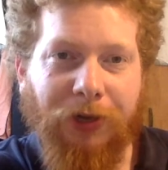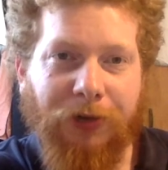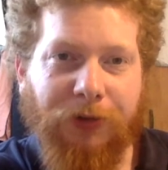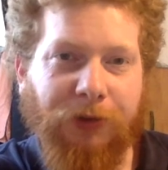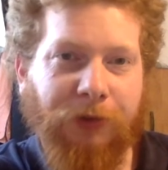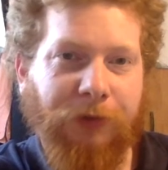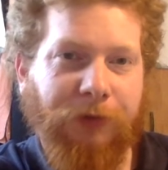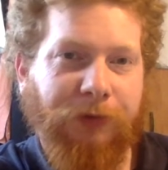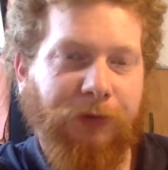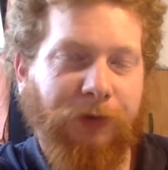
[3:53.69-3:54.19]

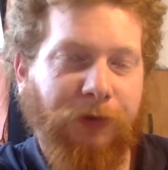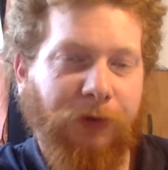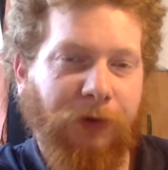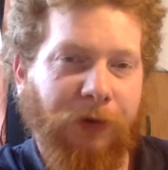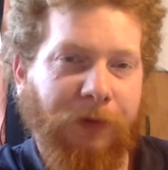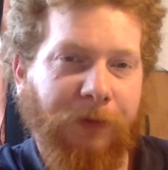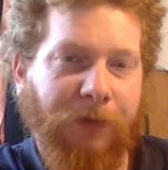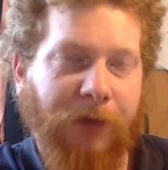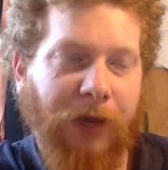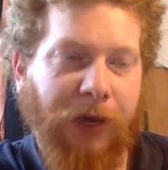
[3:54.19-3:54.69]
to
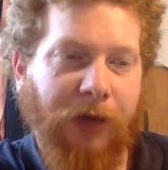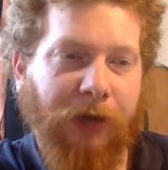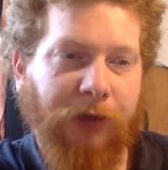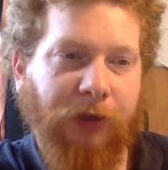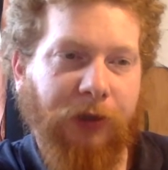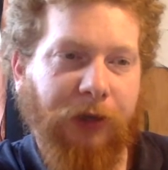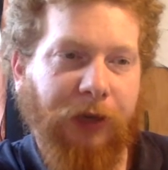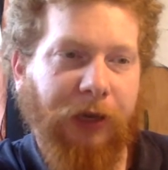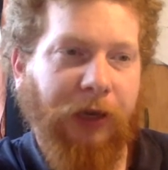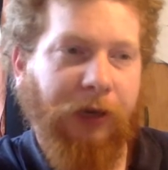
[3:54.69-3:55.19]
form a
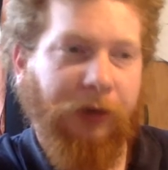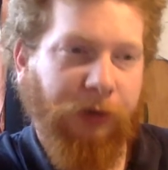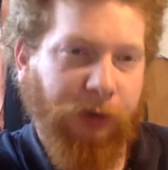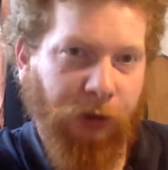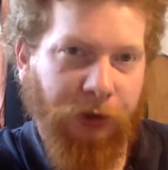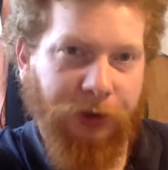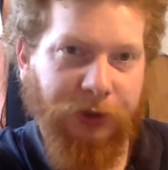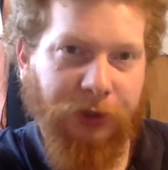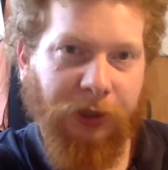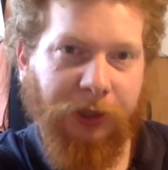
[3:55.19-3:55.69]

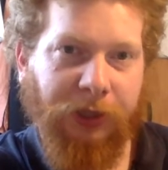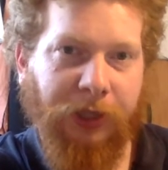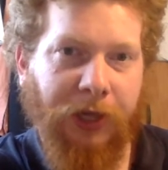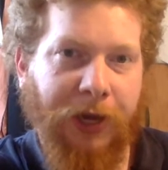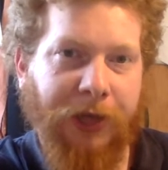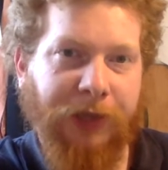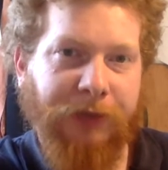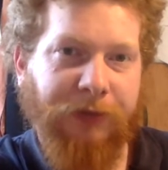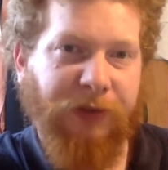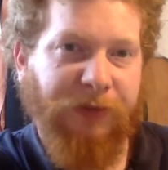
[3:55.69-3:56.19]
closer
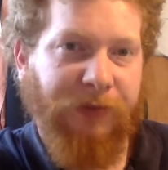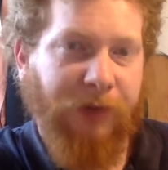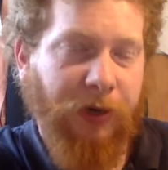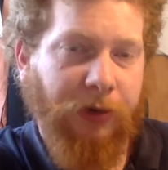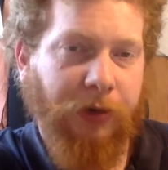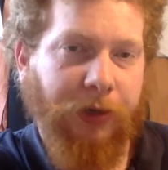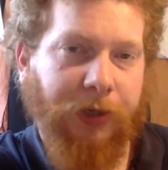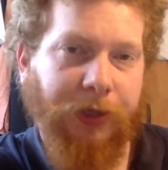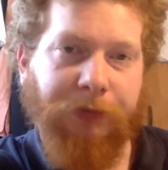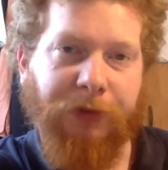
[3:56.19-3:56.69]
alliance with
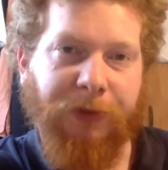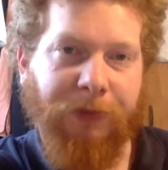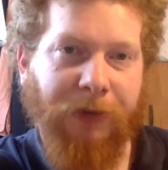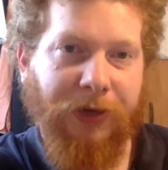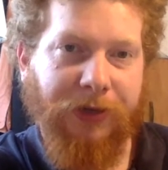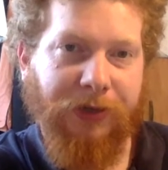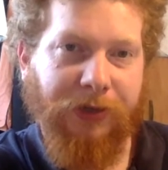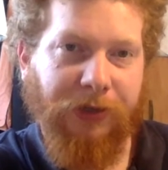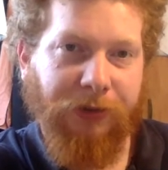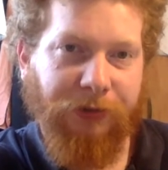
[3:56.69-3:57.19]
America, with
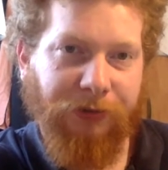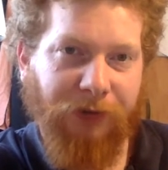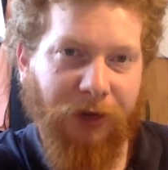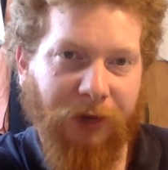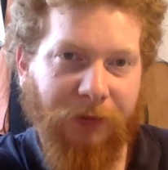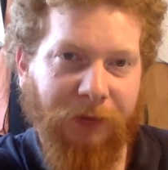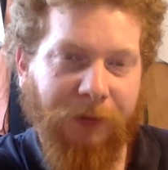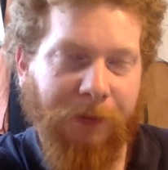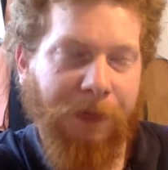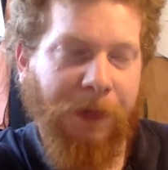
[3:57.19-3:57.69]
President
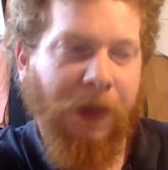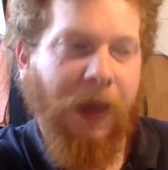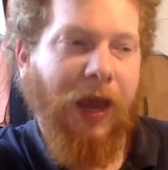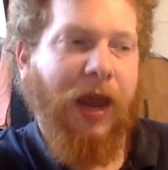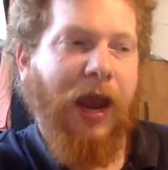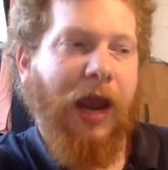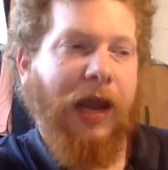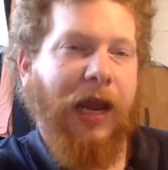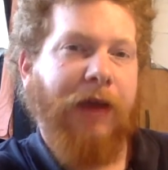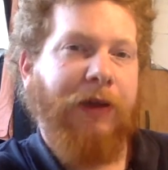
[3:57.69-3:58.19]
Trump.
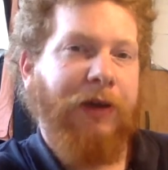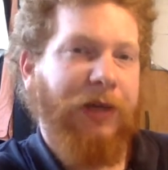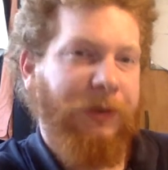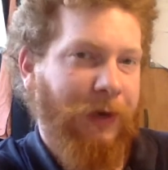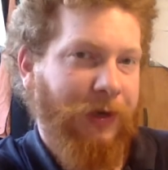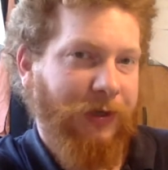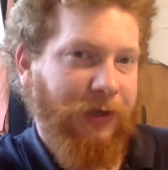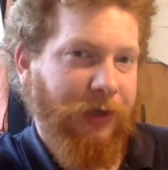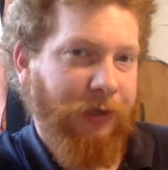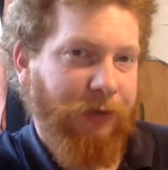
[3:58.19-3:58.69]
And now here's
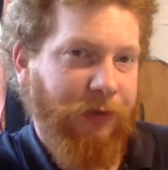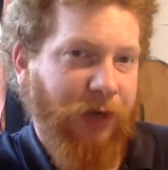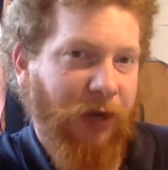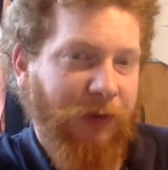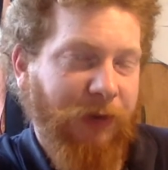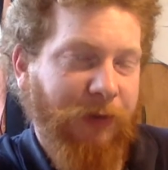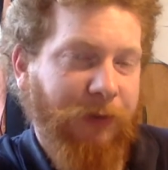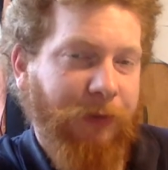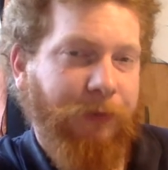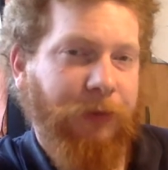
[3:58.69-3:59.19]
President
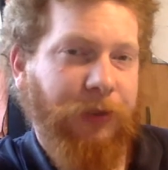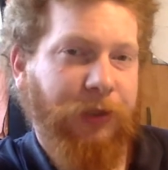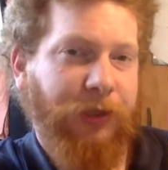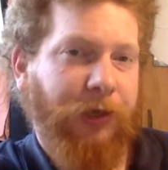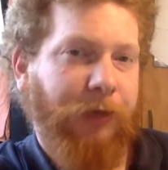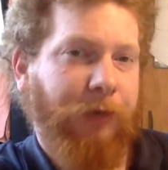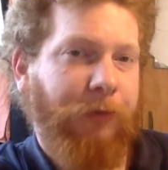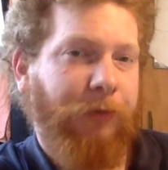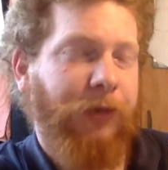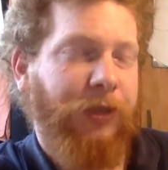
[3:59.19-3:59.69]
Trump
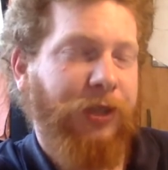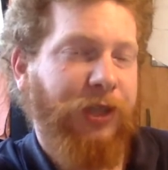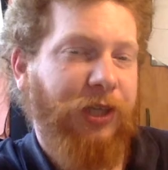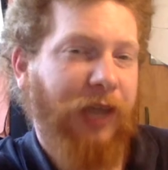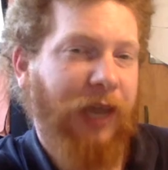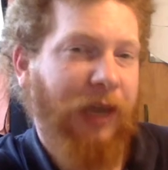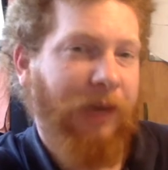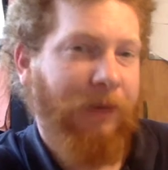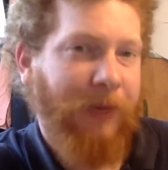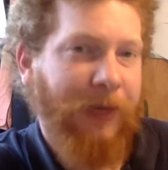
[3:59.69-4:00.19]

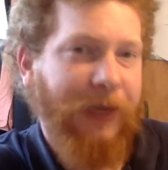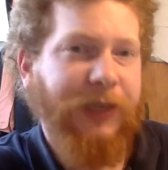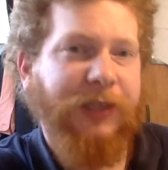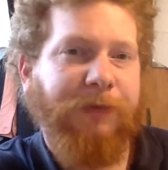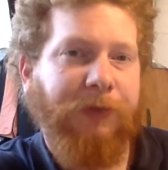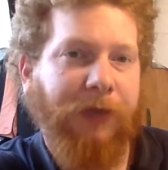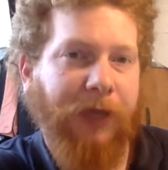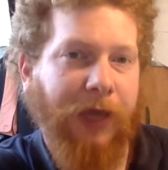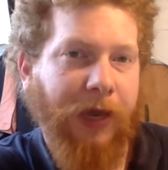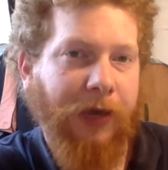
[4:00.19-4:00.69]
pushing a peace
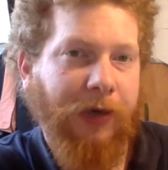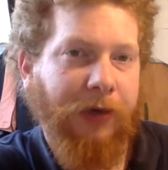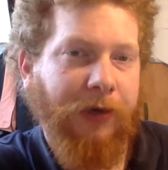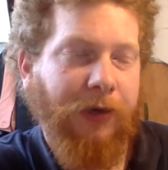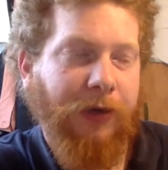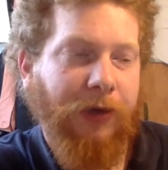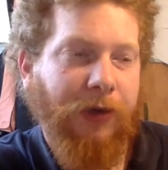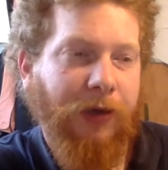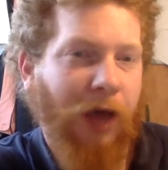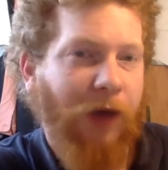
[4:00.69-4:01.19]
plan.
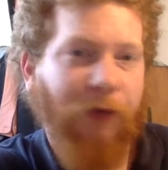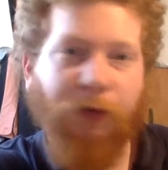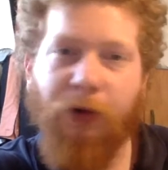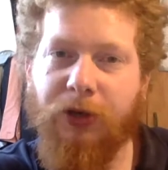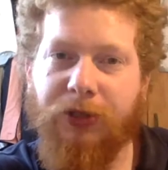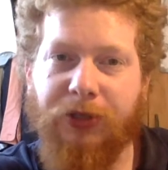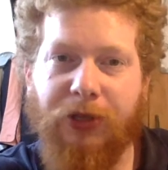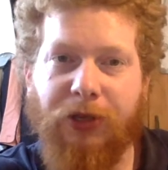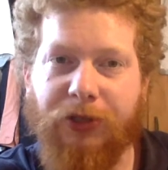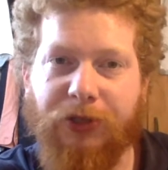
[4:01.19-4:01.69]
Of
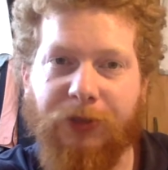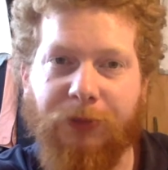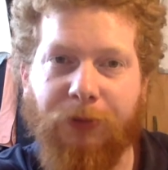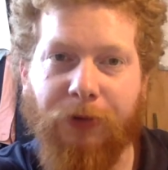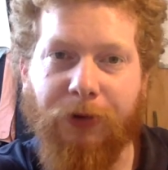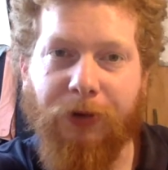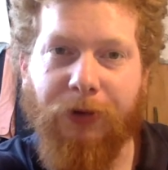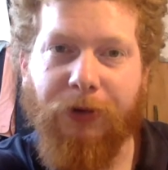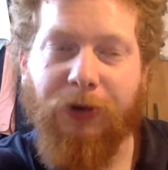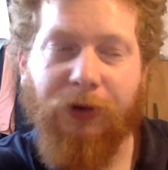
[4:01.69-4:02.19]
course, they all
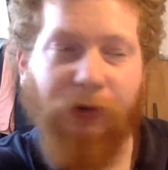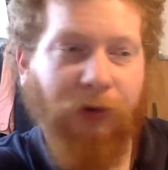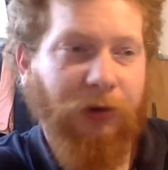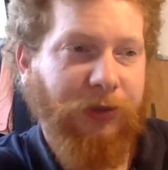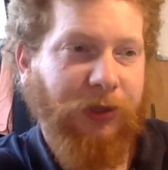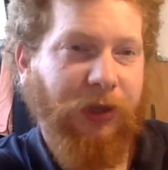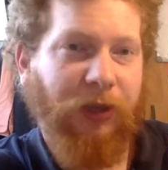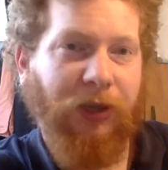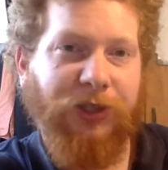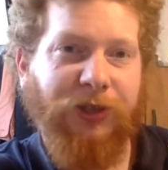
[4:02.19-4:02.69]
support it. Of
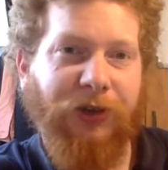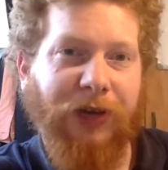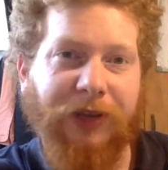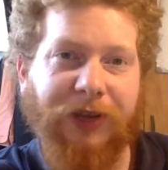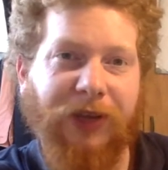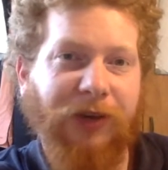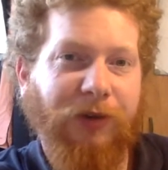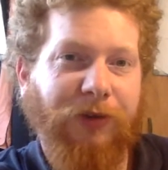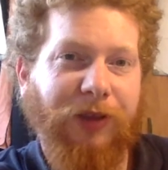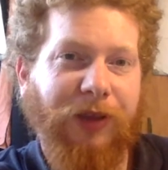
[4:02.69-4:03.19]
course, they all join
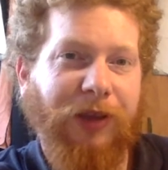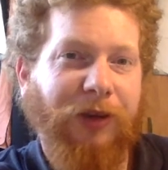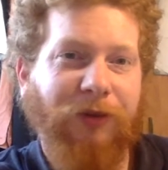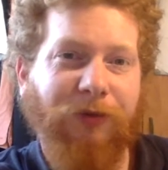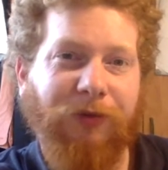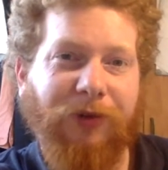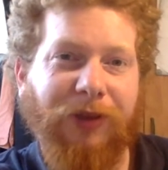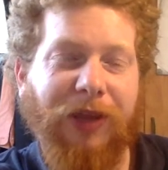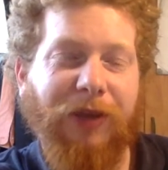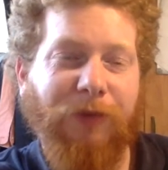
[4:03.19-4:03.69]
it. They
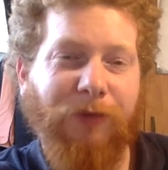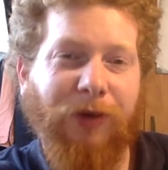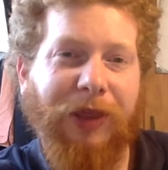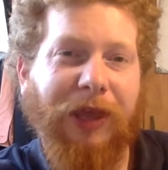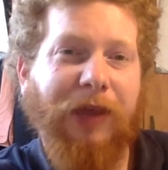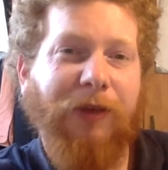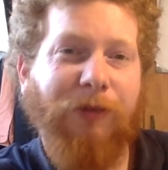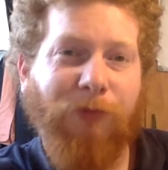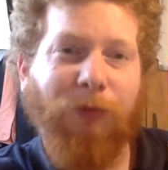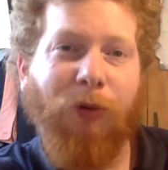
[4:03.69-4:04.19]

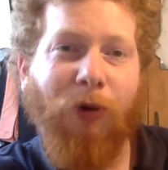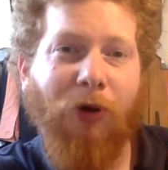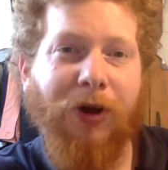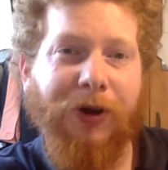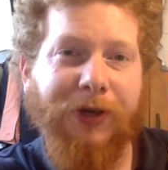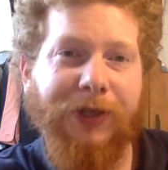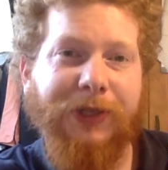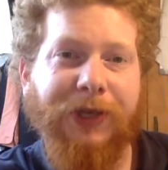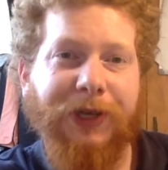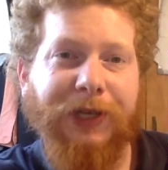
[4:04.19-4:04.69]

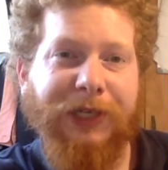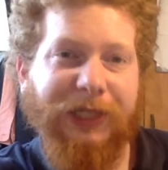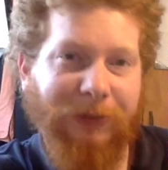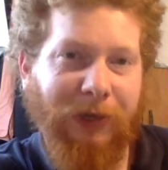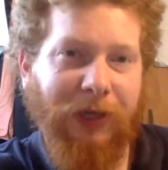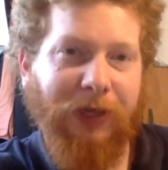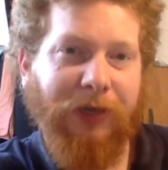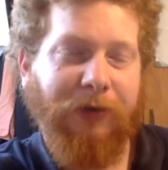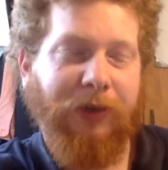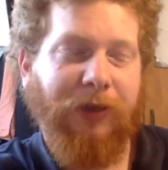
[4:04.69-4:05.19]
want to
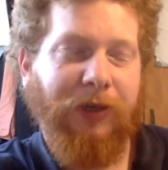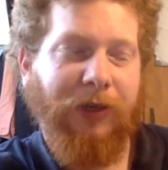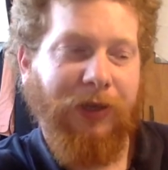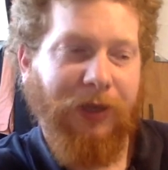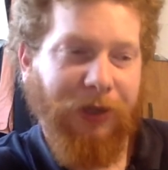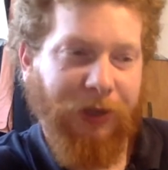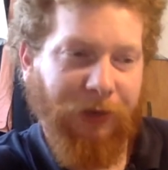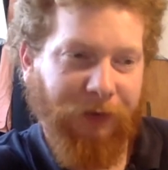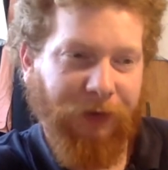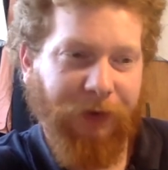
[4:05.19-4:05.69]
be
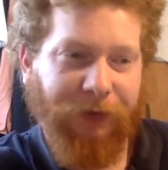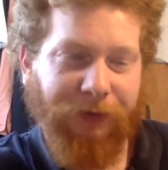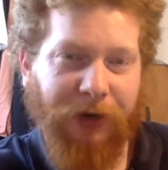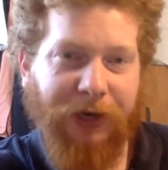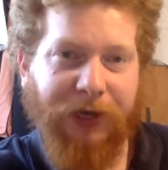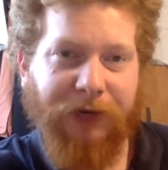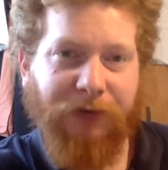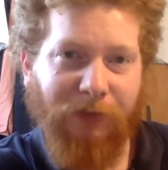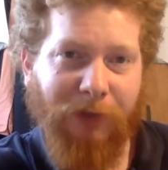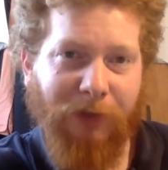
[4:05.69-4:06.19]
a friend of